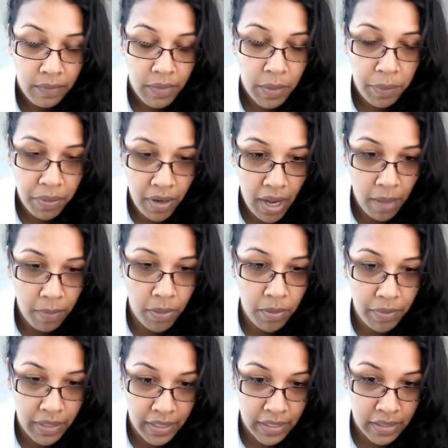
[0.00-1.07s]
The
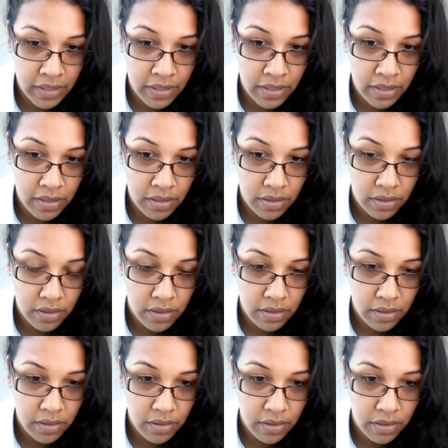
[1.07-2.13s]
problem is
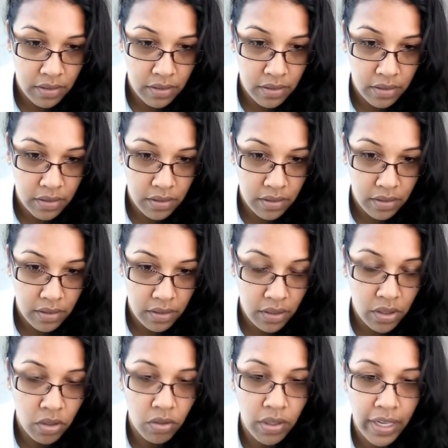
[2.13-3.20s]

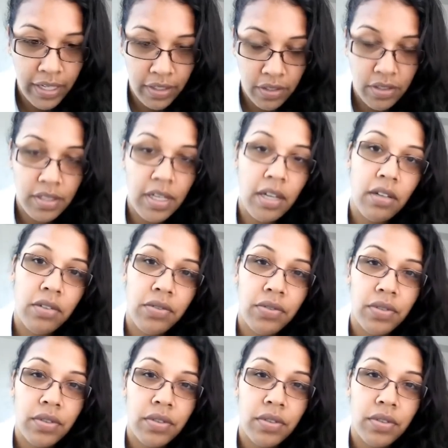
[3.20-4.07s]
you don't like yourself.